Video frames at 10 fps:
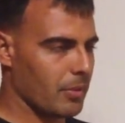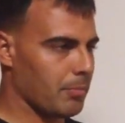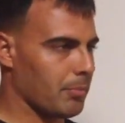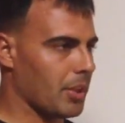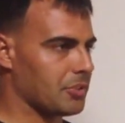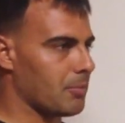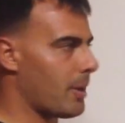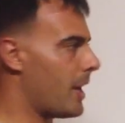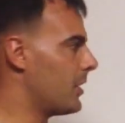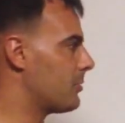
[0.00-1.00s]
plus or
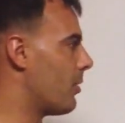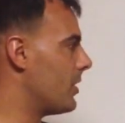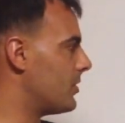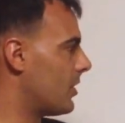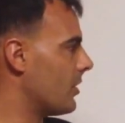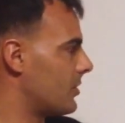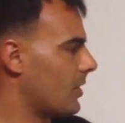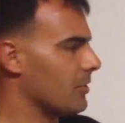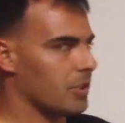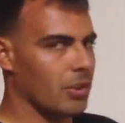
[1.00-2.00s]
minus
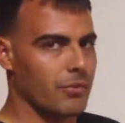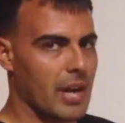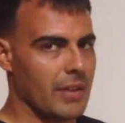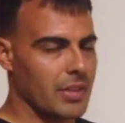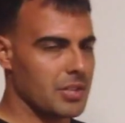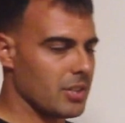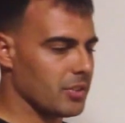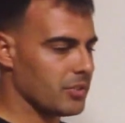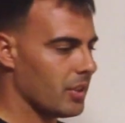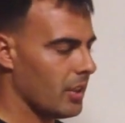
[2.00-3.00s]
0.0005
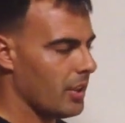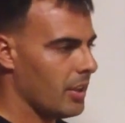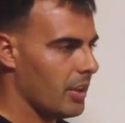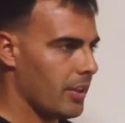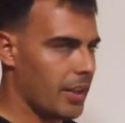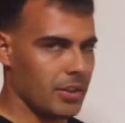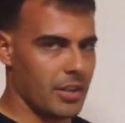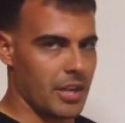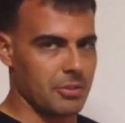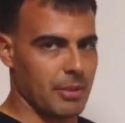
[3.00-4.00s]
inches that the
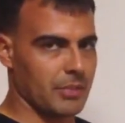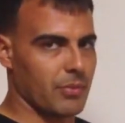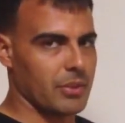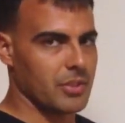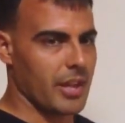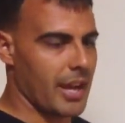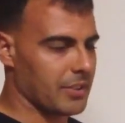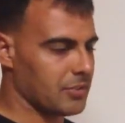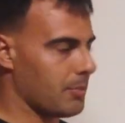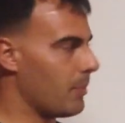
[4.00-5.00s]
National Match front sight
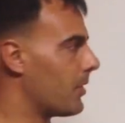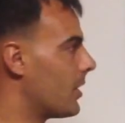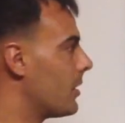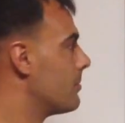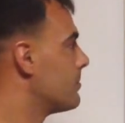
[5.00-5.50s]
has to be within.